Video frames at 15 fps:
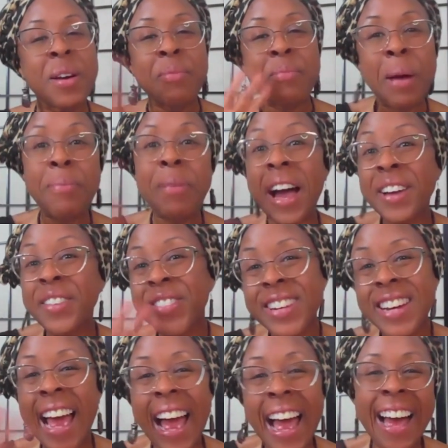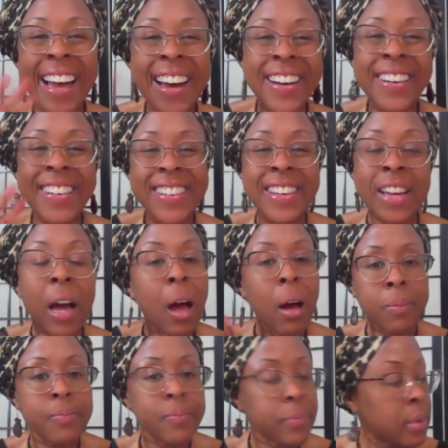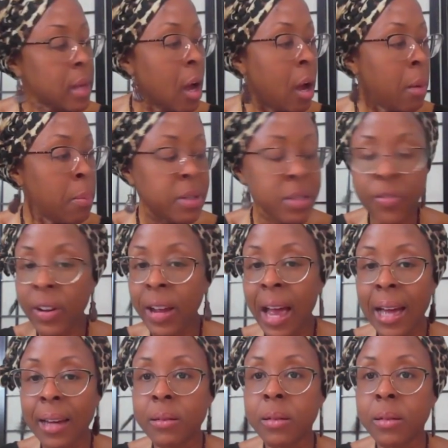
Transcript: Bye bye for now. Oh, I almost forgot.